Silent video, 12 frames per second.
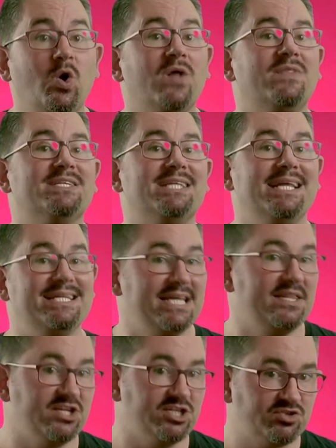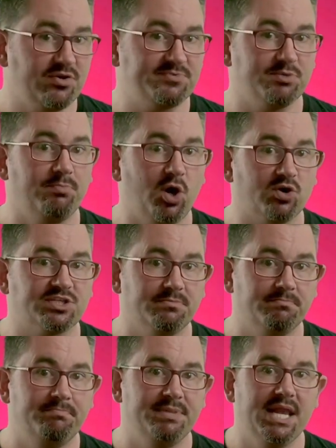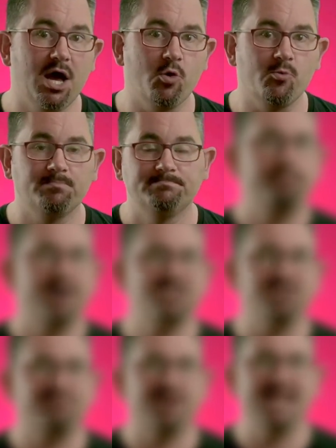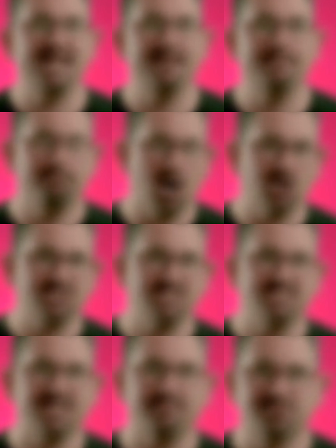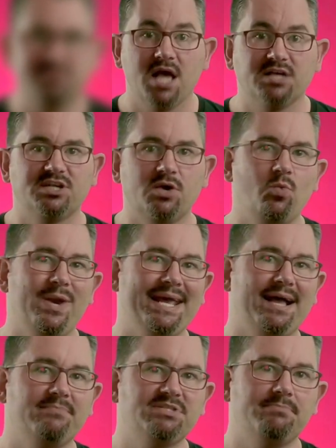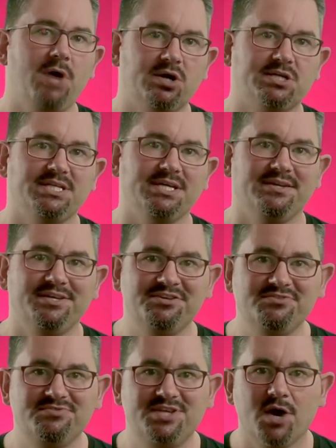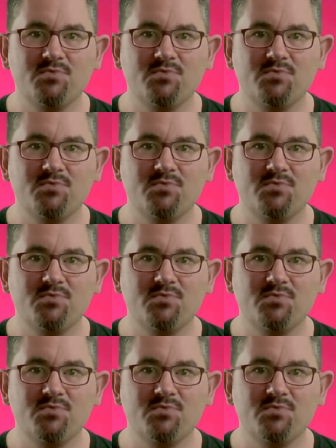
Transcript: that's linked in the description box below. Budget-friendly marketing tips. So when it comes to marketing, you don't